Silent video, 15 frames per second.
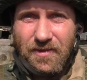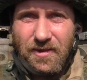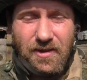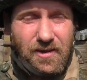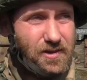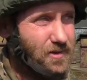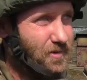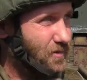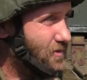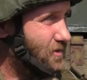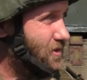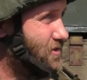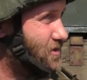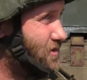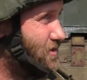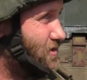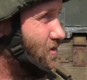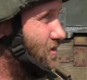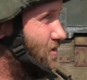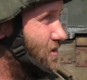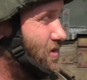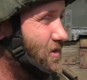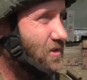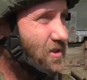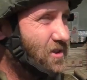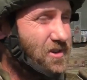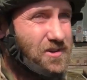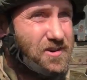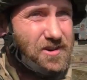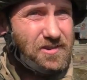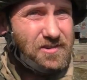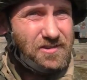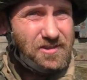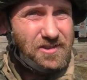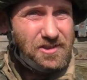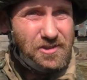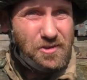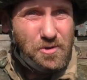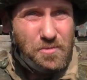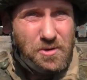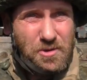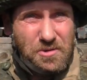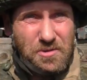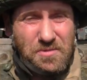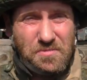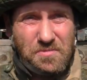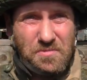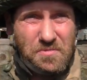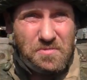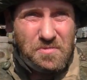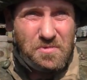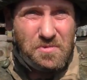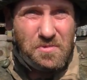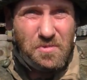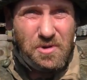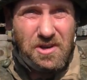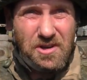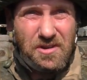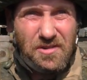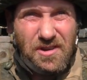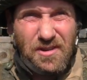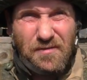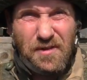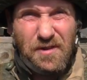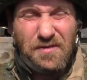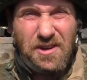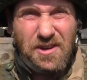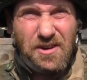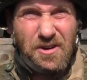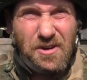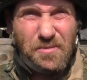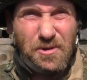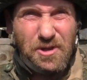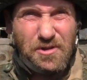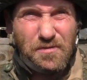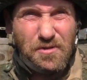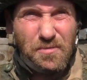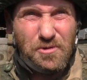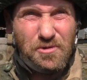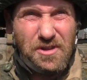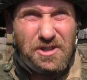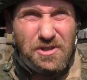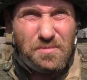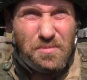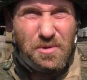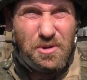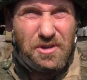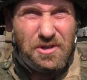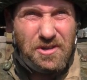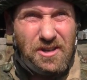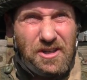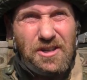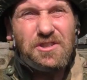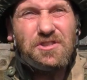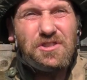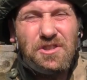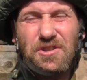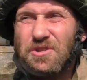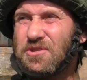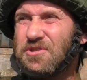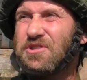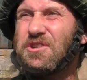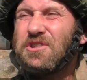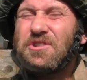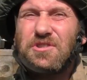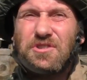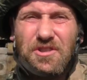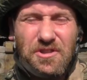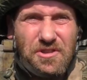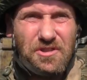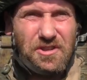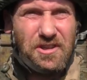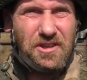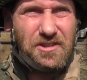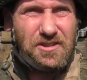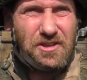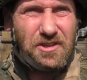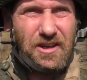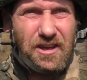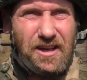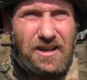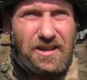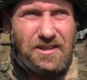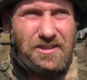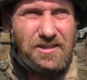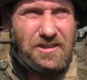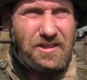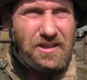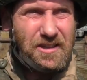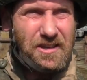This is DNR. It's almost 150 kilometers from the Russian border till the lines.